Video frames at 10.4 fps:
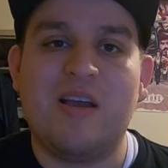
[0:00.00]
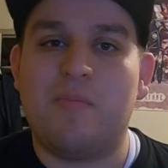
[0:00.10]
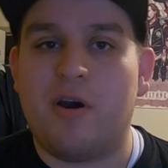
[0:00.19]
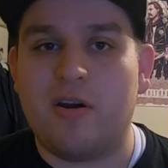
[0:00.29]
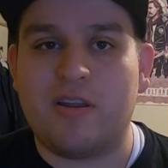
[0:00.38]

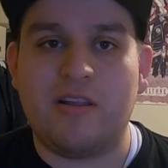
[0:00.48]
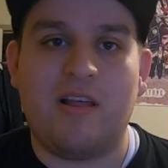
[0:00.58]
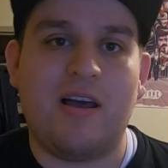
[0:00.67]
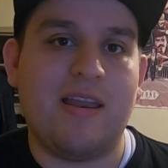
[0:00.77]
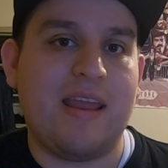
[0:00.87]
parking
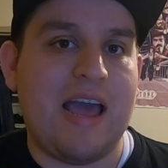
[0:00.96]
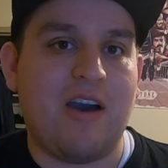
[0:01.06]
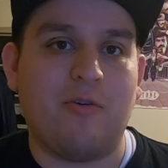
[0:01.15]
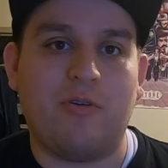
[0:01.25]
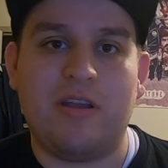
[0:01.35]
lot,
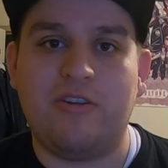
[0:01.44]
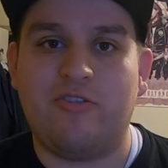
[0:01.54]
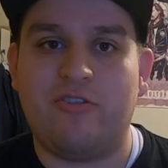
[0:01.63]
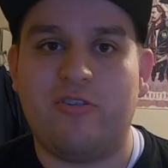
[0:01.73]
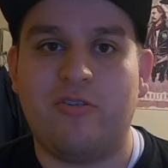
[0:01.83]

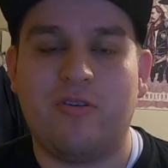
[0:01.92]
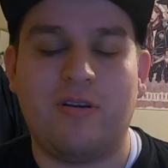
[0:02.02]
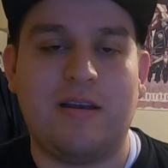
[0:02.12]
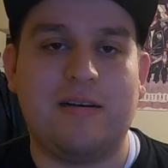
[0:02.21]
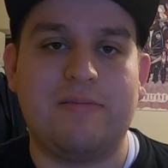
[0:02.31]
outreach.
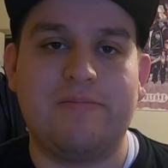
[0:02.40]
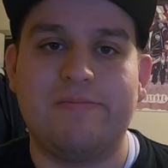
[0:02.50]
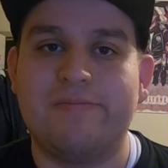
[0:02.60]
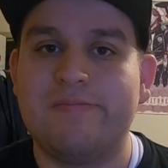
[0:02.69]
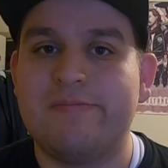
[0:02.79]

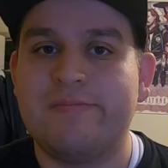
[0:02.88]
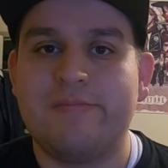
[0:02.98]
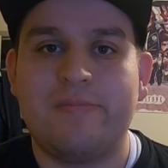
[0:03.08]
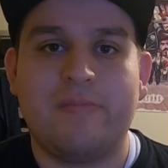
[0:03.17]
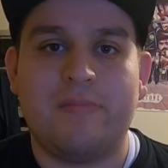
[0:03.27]

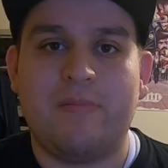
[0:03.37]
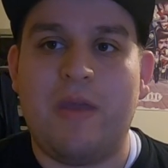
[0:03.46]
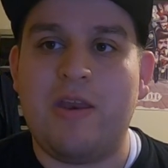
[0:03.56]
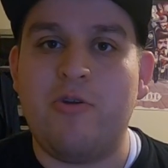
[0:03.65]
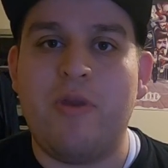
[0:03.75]

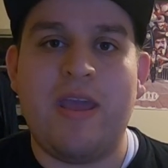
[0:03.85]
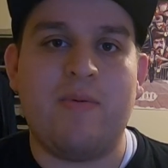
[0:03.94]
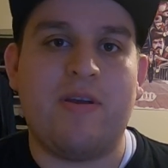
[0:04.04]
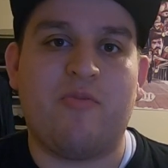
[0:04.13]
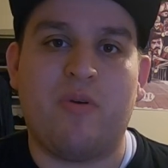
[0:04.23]
Man, you name
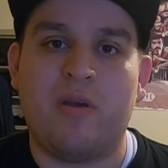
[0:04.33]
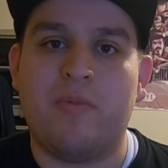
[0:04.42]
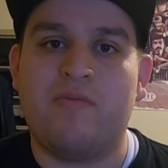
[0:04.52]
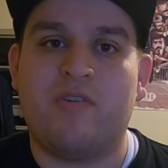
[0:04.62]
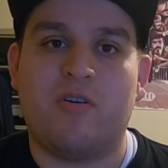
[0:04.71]
it, I've probably
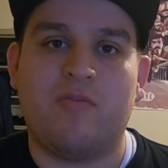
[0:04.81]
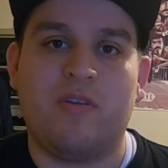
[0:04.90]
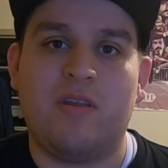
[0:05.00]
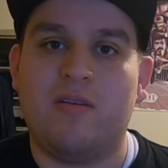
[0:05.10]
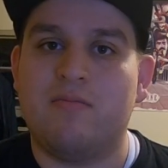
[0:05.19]
been involved in
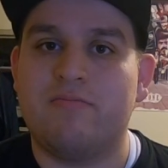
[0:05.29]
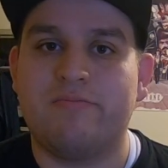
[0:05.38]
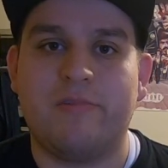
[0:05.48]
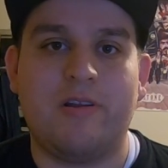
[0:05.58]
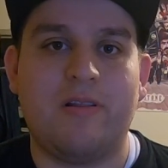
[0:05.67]
it.
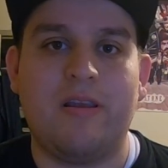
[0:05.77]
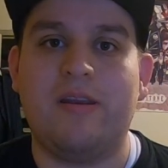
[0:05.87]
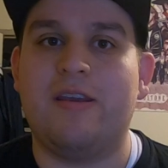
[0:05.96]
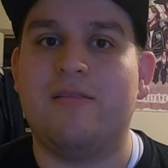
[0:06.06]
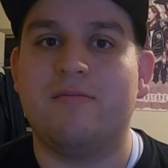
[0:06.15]

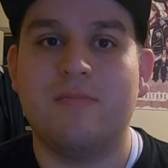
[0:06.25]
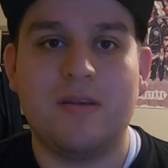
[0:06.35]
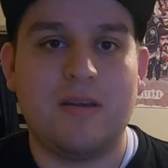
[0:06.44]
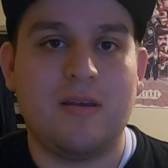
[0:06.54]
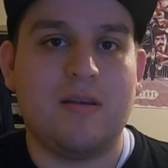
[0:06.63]
Cleaning.
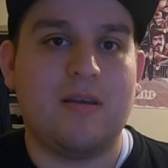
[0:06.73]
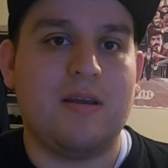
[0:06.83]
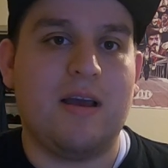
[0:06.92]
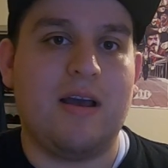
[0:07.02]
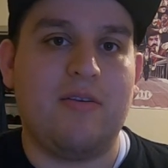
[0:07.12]

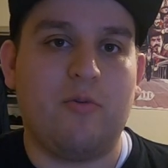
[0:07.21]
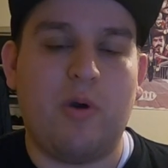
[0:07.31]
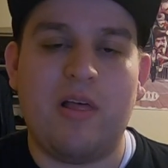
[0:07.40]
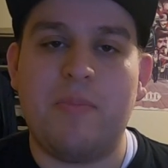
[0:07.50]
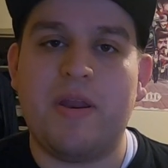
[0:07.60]

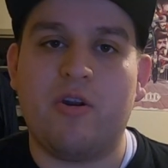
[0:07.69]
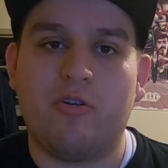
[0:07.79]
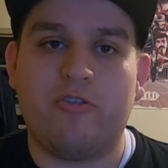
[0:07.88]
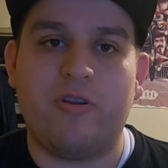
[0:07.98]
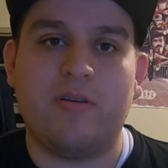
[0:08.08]
While I've been at
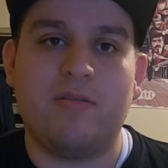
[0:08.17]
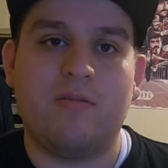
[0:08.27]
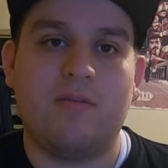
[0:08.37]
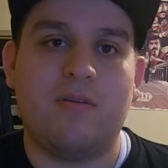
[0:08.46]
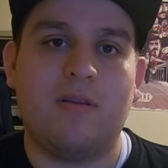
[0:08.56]
Urshan,
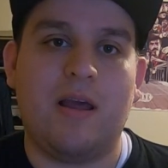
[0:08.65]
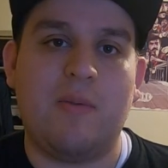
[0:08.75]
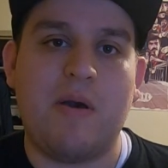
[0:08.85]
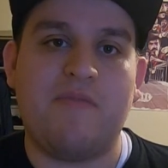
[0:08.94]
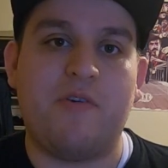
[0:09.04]

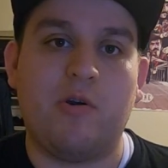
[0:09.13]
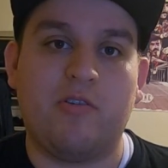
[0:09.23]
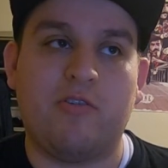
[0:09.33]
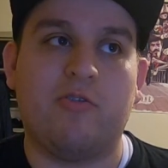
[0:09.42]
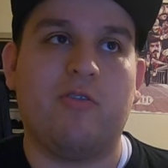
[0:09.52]
my
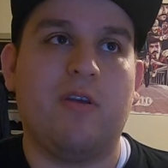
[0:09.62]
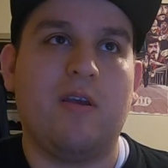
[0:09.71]
focus has